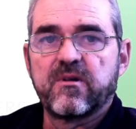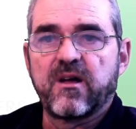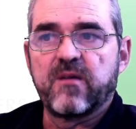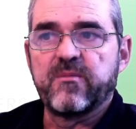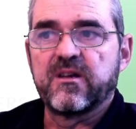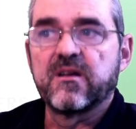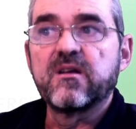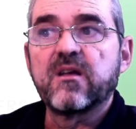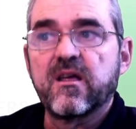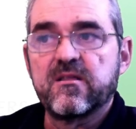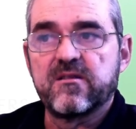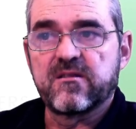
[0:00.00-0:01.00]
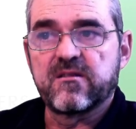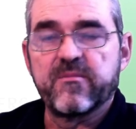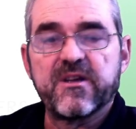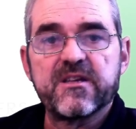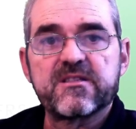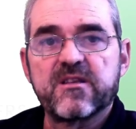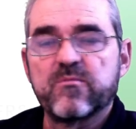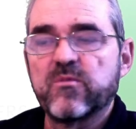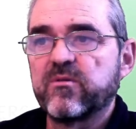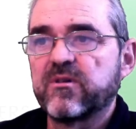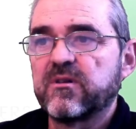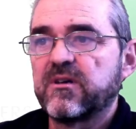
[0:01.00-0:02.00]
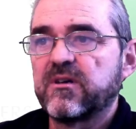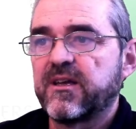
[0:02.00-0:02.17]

I mean, a deterministic model